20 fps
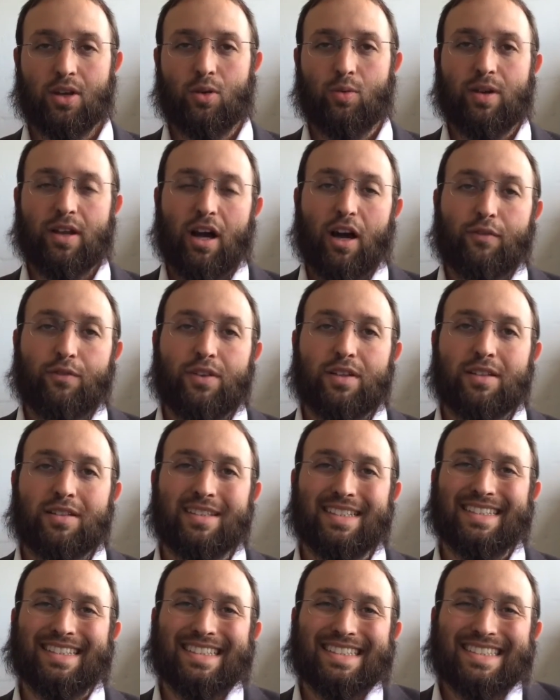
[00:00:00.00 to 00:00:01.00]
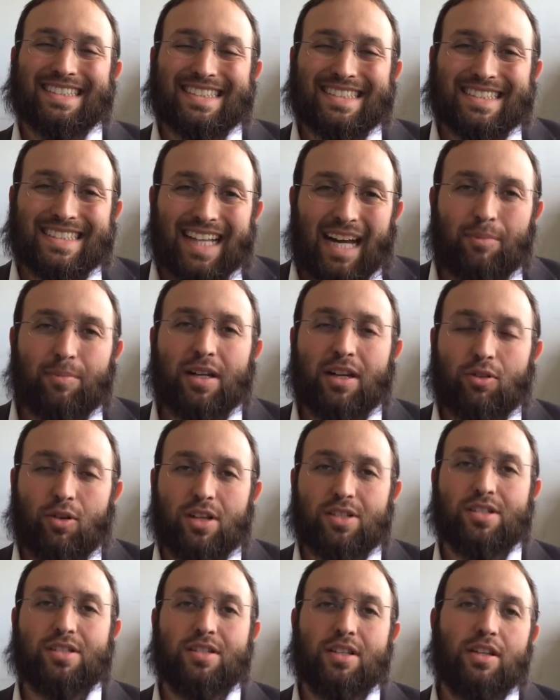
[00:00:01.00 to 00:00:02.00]
we often come
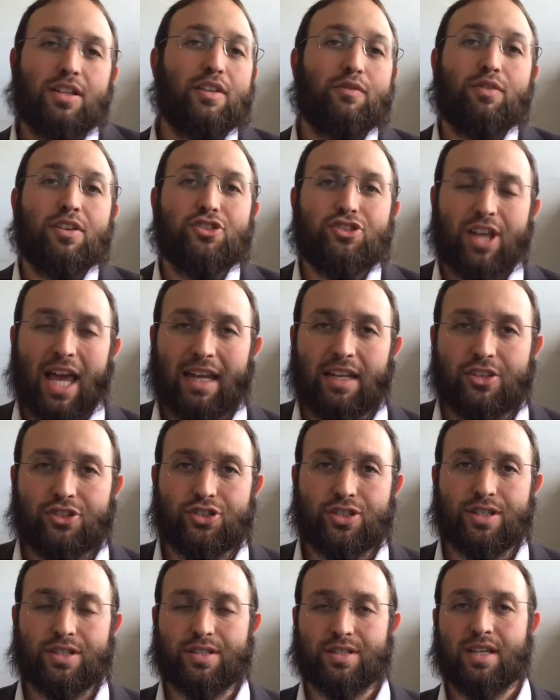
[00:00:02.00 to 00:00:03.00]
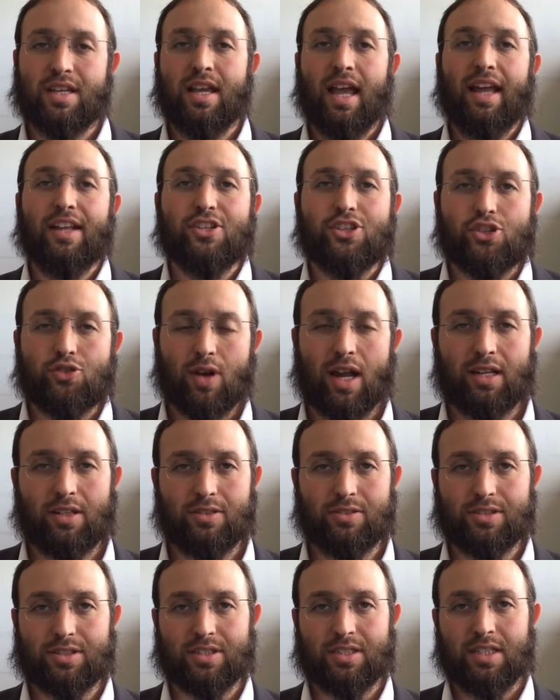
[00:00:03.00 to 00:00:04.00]
across different challenges and
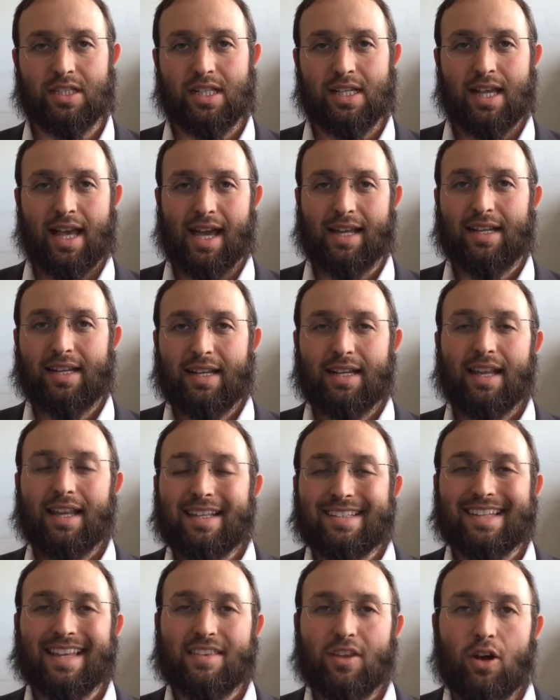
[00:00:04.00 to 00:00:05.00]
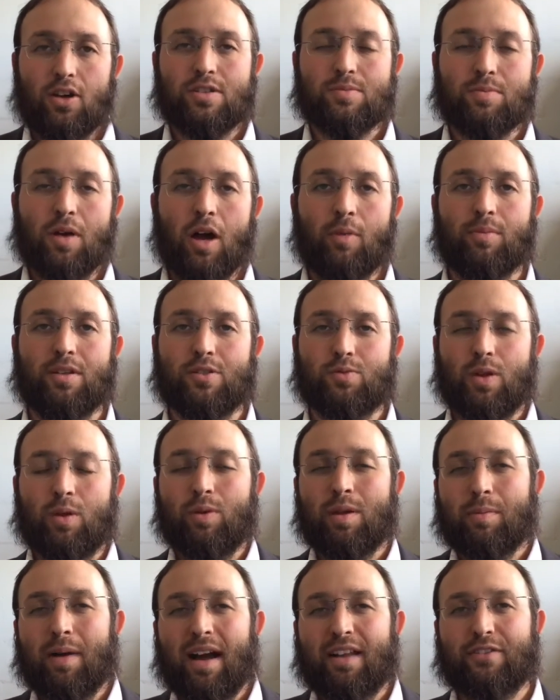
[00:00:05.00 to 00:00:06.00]
struggles. And it is at those moments where
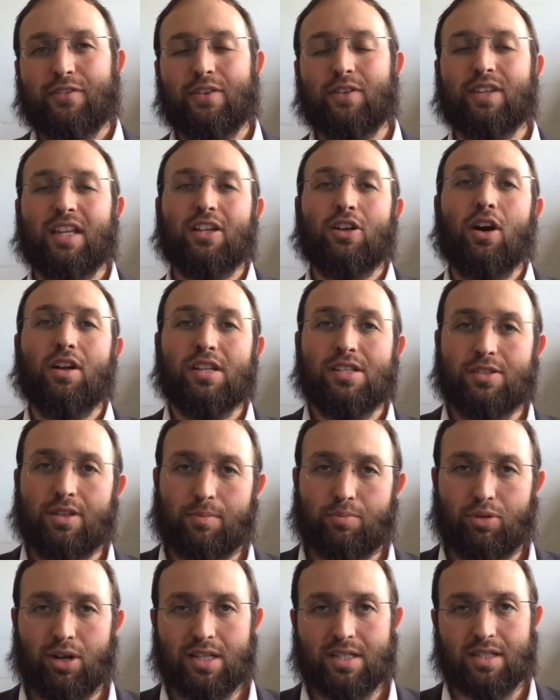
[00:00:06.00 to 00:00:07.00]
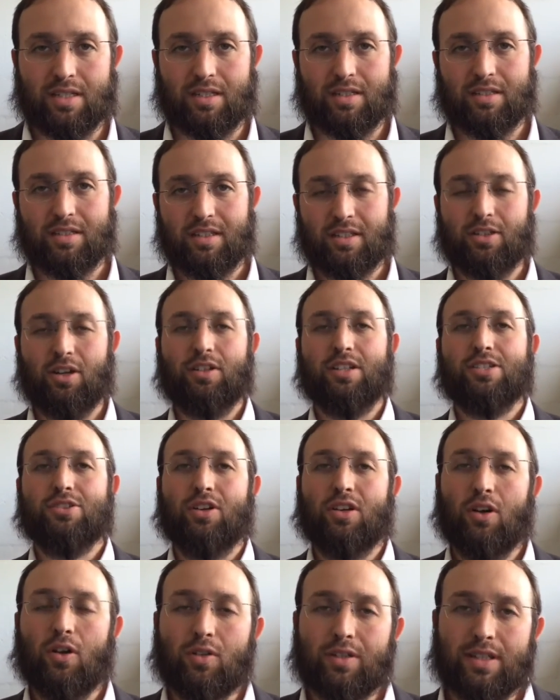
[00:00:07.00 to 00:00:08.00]
we might feel that God is not present, God is
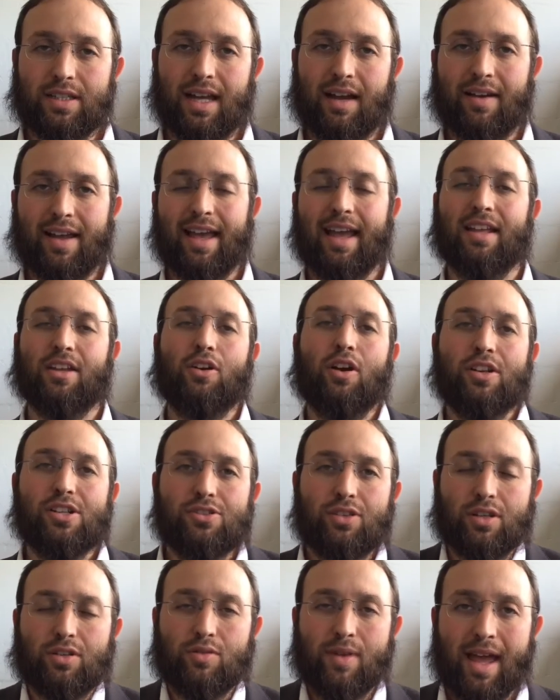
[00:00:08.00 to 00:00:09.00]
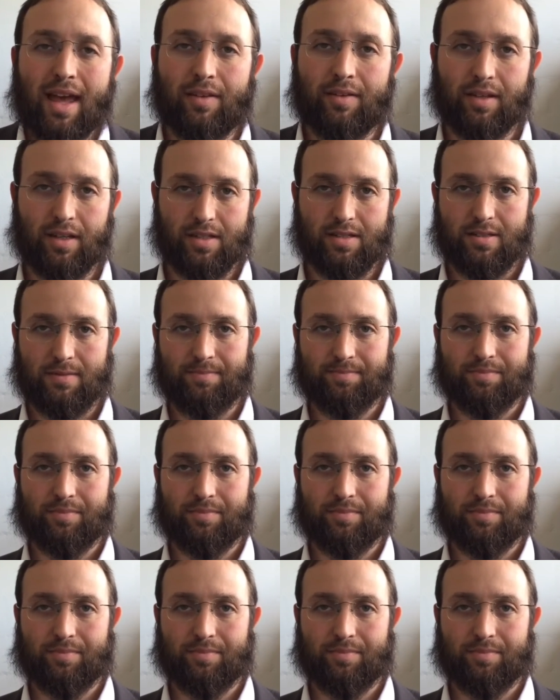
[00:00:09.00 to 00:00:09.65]
not holding our hand, God is not around us.